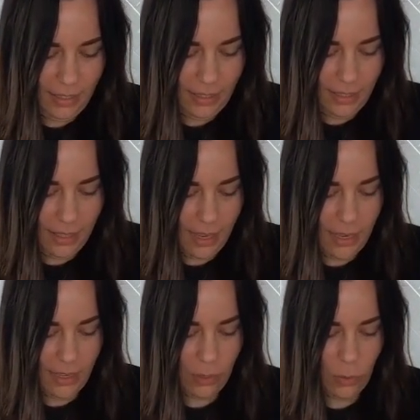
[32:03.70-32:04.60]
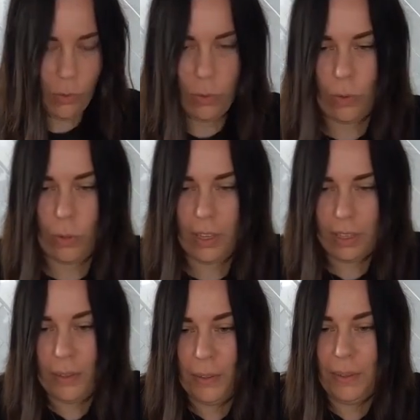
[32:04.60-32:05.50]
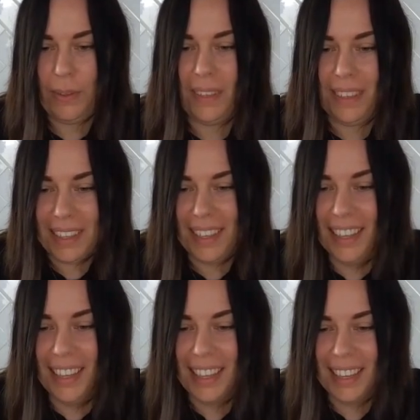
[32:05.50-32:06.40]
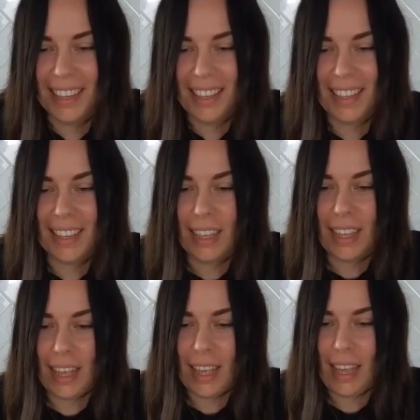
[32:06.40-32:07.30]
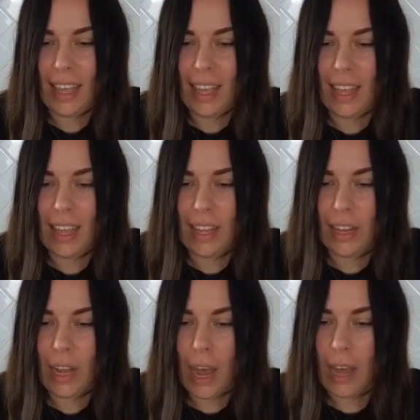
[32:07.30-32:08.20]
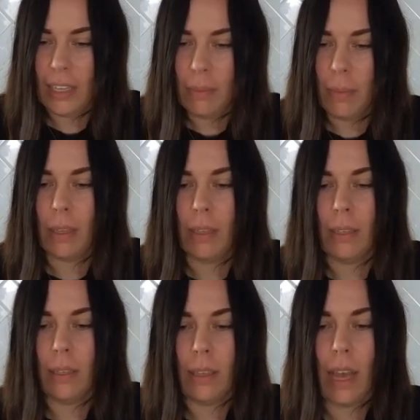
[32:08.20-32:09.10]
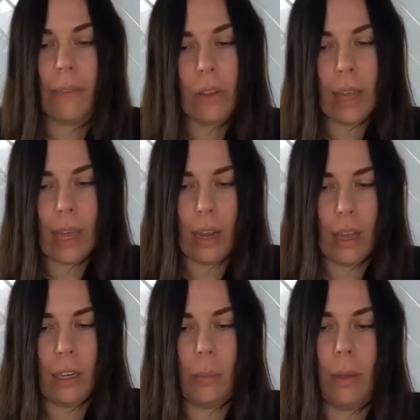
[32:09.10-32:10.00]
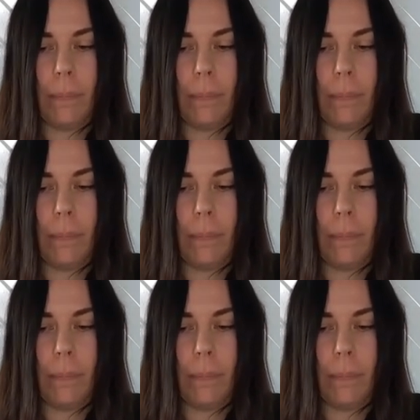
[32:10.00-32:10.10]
That is all good. And honey buns. I've not had a honey bun.